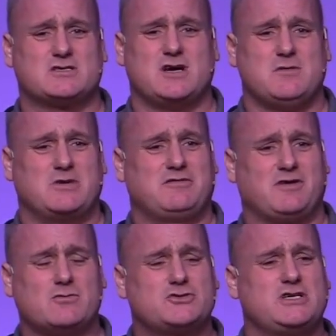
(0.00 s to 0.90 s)
And he
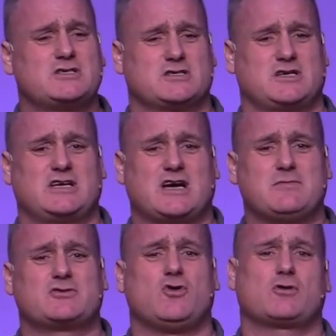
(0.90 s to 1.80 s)
found Jesus, and he
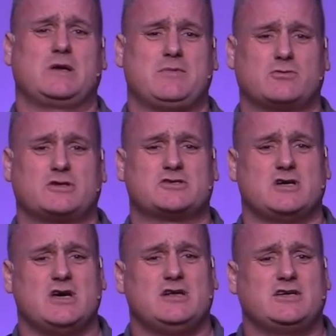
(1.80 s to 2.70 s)
kind of talked to me about this
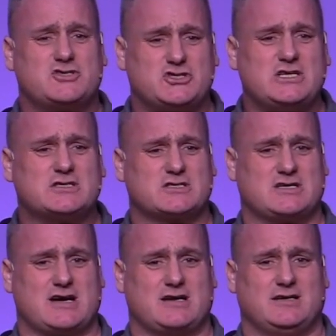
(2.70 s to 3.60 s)
Jesus
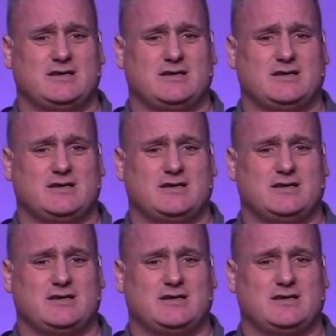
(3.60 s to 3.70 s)
guy.